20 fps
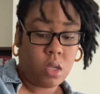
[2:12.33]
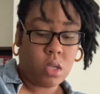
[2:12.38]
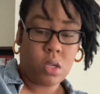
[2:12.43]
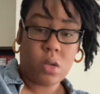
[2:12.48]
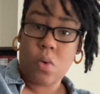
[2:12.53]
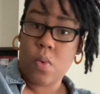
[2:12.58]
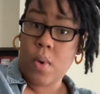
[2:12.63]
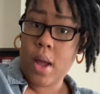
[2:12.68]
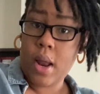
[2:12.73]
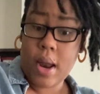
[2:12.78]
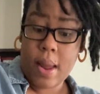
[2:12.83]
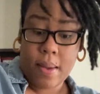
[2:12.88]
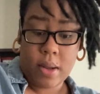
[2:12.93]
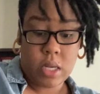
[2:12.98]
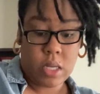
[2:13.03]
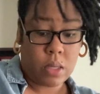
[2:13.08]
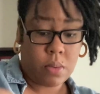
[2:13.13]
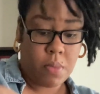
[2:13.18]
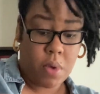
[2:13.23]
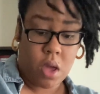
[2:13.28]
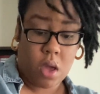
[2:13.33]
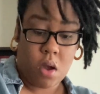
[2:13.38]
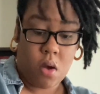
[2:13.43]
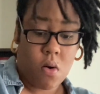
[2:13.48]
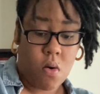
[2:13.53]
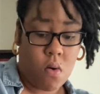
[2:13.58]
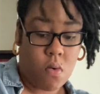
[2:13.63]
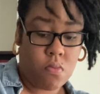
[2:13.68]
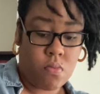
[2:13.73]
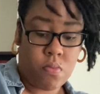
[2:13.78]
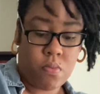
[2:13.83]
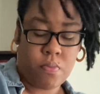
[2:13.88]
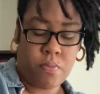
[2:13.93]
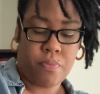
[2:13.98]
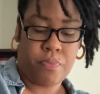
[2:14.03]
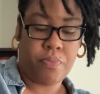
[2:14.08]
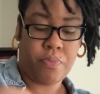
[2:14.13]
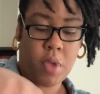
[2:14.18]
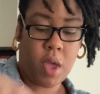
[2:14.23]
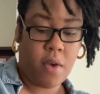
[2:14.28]
So why not just make your own
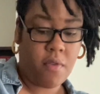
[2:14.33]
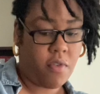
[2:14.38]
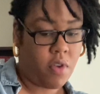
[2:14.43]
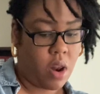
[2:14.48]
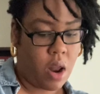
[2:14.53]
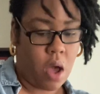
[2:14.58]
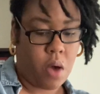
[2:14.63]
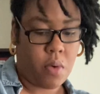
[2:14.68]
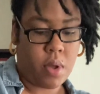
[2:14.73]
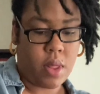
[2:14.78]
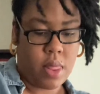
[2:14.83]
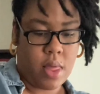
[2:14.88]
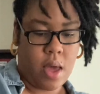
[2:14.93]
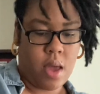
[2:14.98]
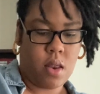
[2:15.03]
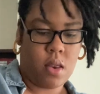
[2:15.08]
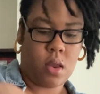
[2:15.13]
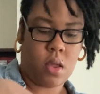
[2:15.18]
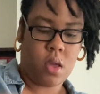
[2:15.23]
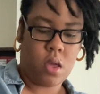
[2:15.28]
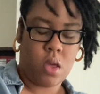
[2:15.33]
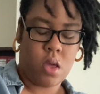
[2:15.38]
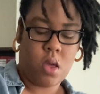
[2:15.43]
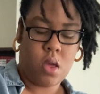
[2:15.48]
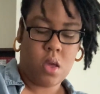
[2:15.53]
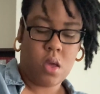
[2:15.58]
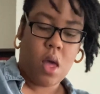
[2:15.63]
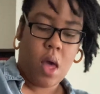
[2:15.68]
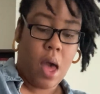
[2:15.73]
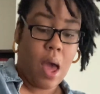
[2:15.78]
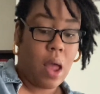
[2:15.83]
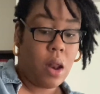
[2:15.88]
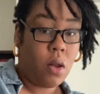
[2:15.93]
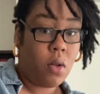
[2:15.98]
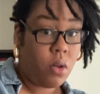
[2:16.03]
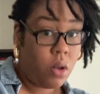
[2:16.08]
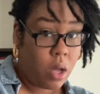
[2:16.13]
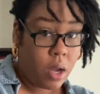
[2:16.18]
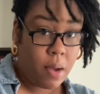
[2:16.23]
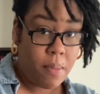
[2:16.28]
every now and then? I
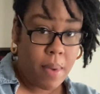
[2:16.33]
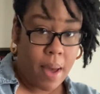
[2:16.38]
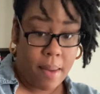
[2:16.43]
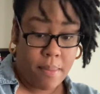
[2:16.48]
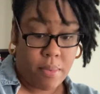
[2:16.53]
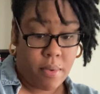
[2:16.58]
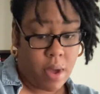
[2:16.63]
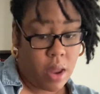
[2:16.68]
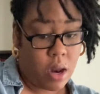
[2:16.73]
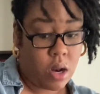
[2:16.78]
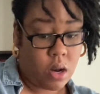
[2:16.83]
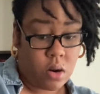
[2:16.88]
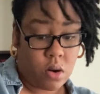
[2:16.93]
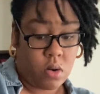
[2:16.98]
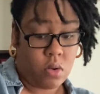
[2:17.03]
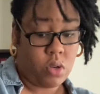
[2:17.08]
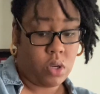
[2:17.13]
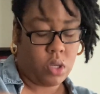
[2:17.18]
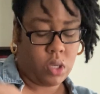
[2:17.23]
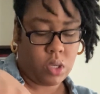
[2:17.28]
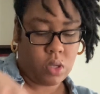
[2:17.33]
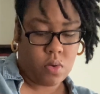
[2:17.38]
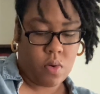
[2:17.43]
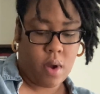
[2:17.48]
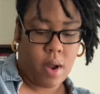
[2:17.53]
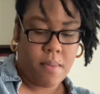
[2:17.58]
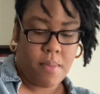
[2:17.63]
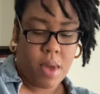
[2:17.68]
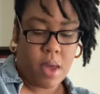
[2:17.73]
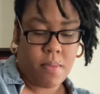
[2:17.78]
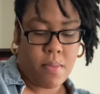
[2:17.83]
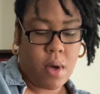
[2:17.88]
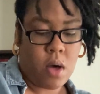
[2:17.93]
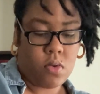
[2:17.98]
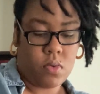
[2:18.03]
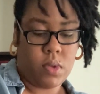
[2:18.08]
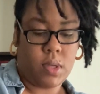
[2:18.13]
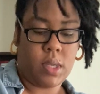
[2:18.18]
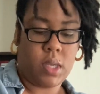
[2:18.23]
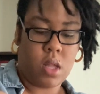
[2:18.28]
no longer buy bread in the grocery store. I make my
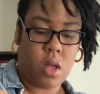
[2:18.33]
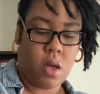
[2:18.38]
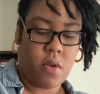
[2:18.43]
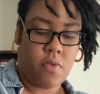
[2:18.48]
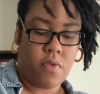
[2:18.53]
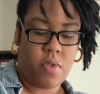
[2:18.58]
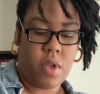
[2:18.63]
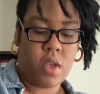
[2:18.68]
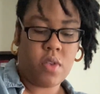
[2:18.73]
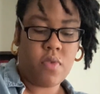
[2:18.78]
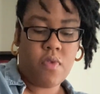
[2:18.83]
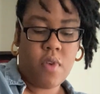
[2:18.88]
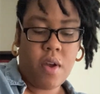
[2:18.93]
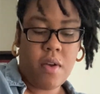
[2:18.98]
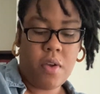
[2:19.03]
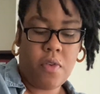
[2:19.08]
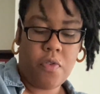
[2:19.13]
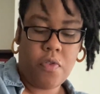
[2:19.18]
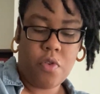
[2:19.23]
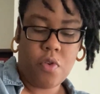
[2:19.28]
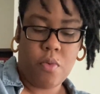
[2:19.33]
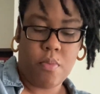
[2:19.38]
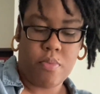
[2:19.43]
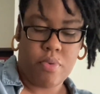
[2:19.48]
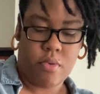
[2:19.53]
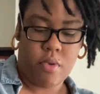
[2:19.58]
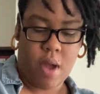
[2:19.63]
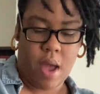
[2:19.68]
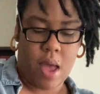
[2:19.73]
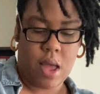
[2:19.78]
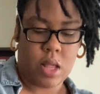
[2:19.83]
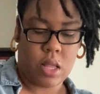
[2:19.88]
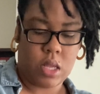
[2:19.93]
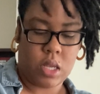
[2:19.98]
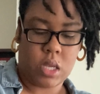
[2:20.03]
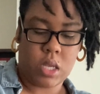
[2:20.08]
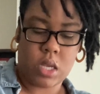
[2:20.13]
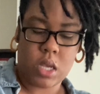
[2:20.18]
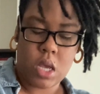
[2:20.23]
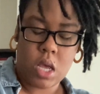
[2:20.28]
own stuff. There's very few
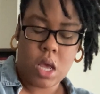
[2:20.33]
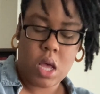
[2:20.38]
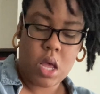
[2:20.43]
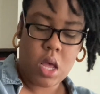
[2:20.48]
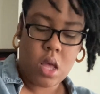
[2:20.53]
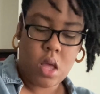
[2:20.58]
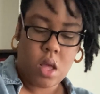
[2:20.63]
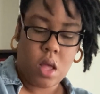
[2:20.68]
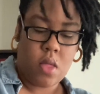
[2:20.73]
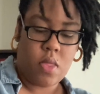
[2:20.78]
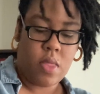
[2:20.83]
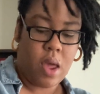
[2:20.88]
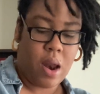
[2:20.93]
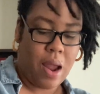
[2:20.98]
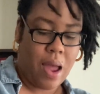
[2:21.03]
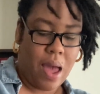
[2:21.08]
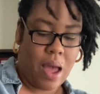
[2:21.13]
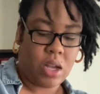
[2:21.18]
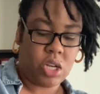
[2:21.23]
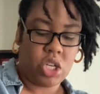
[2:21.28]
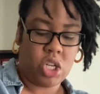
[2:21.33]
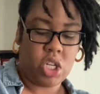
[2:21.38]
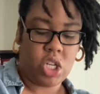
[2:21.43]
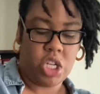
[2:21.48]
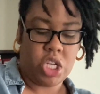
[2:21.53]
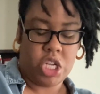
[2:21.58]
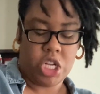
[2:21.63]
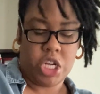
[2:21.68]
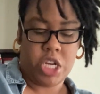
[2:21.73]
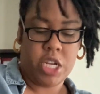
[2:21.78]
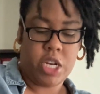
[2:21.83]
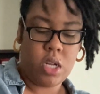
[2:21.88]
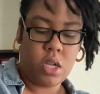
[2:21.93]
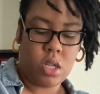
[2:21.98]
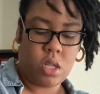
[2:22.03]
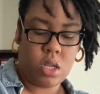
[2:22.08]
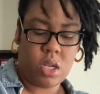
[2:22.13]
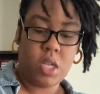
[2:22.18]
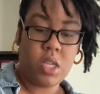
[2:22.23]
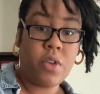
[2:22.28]
brands that are actually good.
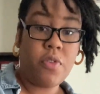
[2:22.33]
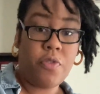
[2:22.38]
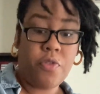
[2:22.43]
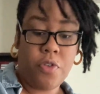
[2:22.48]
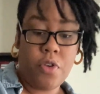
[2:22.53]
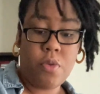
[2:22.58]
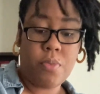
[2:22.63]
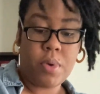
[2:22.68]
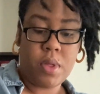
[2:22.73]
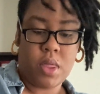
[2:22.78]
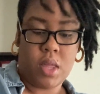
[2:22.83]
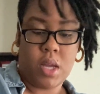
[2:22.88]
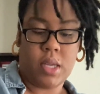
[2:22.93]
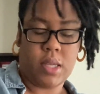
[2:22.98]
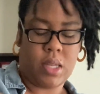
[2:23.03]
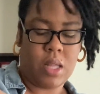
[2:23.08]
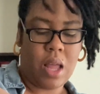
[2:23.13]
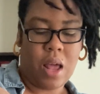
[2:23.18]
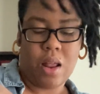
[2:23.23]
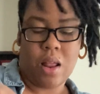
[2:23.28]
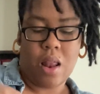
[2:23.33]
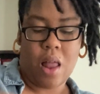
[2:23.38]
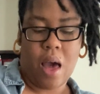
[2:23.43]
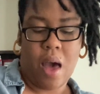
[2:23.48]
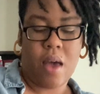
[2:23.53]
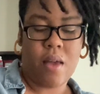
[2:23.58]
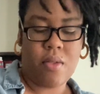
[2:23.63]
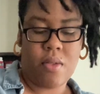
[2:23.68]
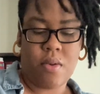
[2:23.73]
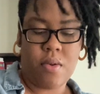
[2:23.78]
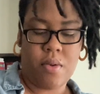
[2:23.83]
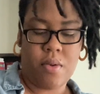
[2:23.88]
There's a few, but there's not a lot.